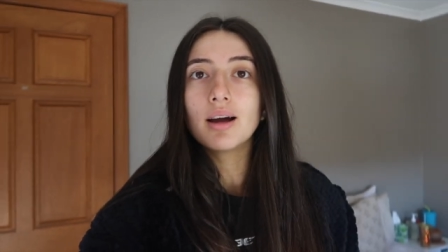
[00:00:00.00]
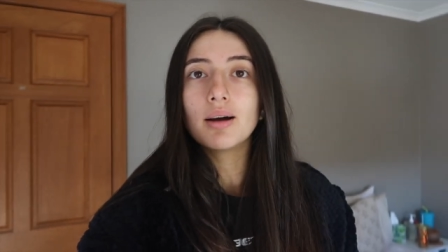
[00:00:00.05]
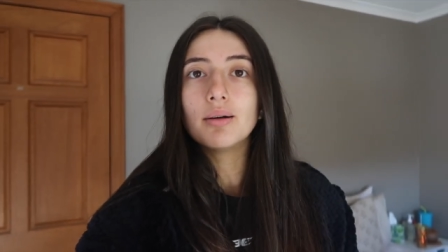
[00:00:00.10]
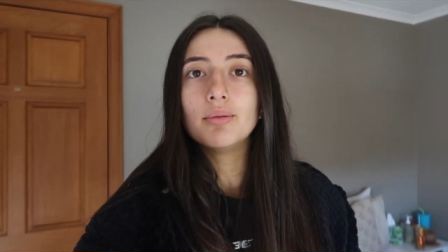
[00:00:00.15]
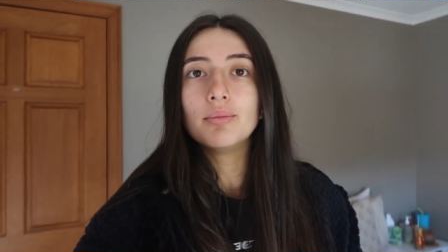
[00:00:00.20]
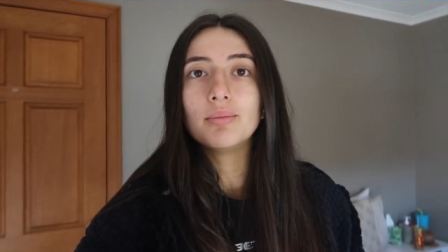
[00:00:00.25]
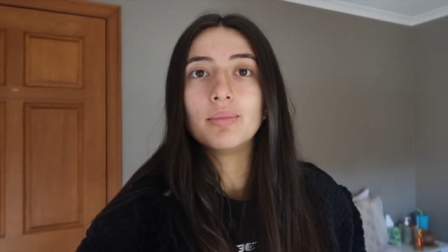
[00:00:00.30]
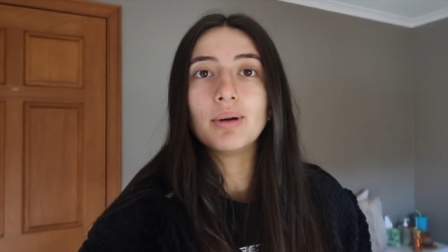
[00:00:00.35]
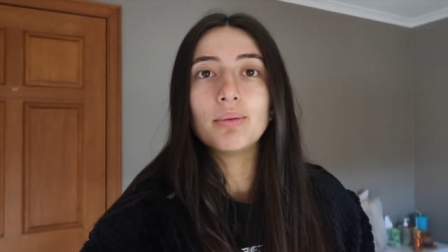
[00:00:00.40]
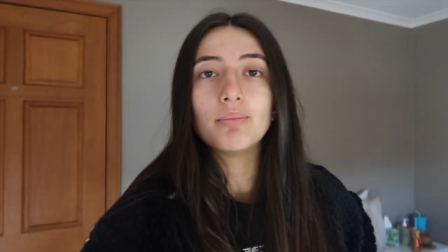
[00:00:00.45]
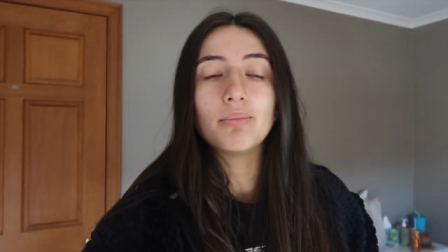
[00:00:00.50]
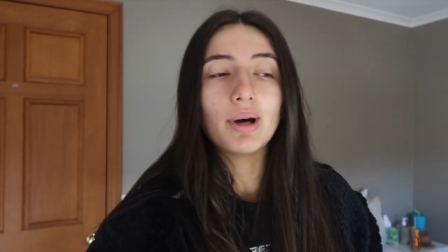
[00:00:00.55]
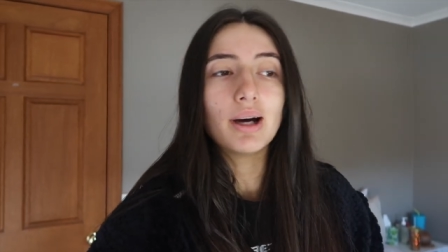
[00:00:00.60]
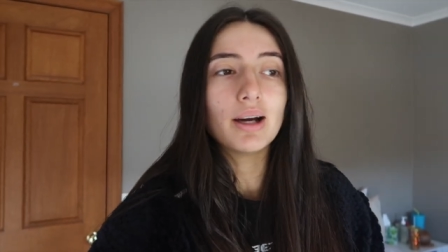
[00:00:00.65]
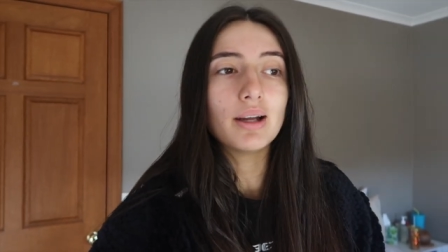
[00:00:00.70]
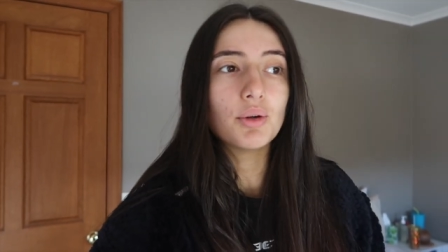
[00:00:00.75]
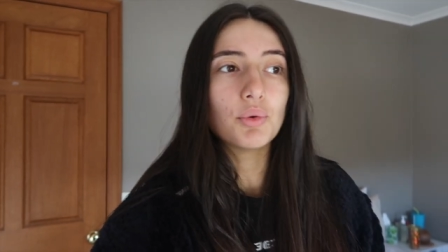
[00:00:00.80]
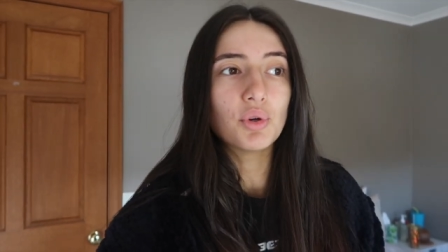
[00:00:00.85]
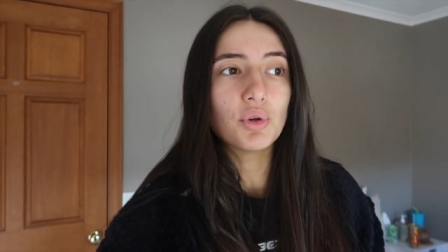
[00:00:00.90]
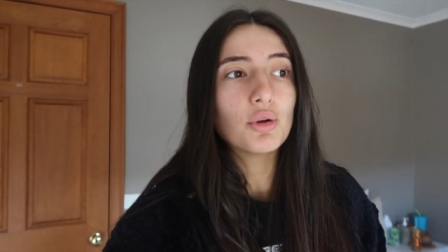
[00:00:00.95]
um,
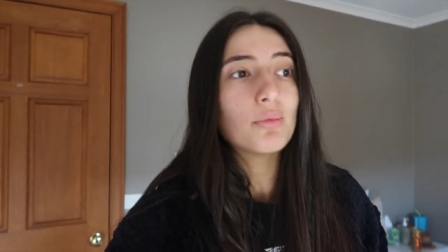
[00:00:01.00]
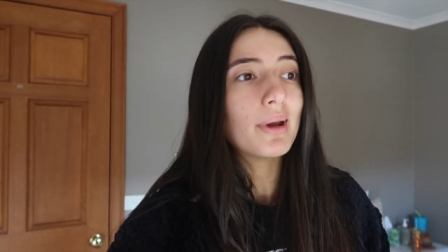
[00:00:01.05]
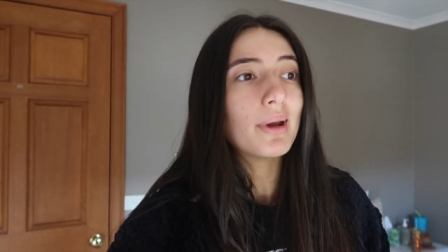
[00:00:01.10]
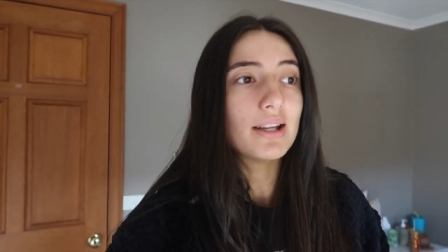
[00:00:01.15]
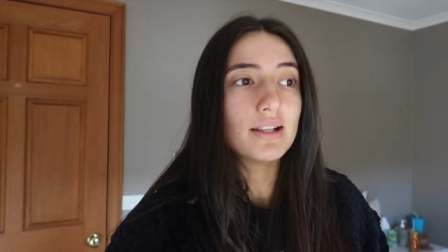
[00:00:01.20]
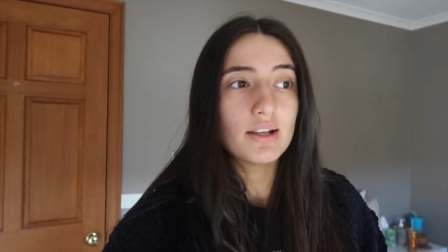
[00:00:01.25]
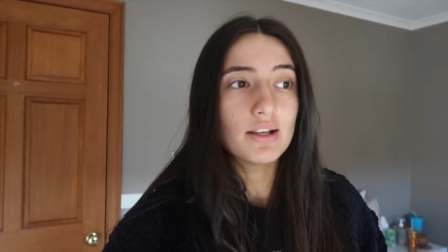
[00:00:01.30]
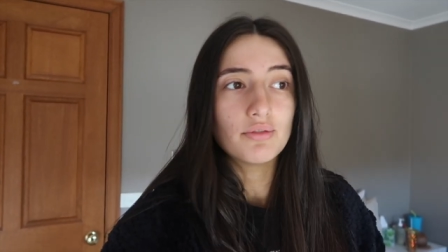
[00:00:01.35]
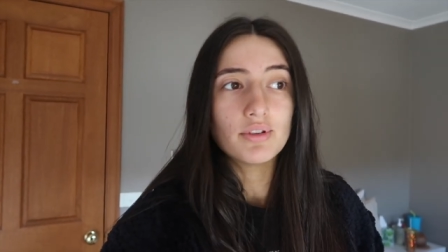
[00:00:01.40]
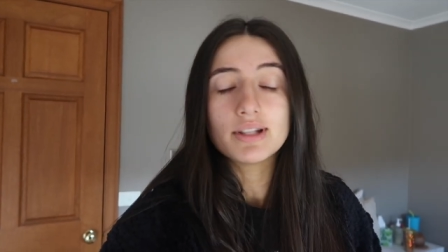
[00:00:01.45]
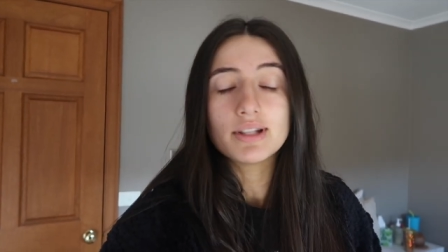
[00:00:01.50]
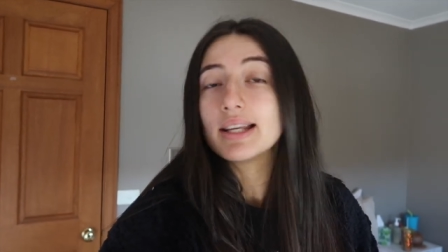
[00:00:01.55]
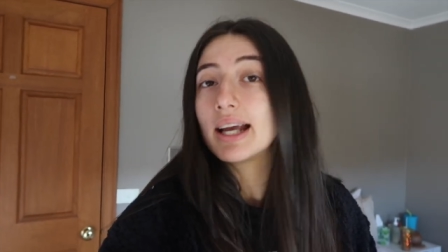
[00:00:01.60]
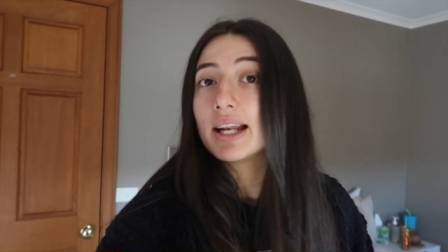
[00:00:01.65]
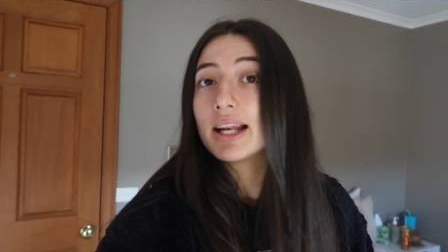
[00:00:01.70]
but it wouldn't have made a difference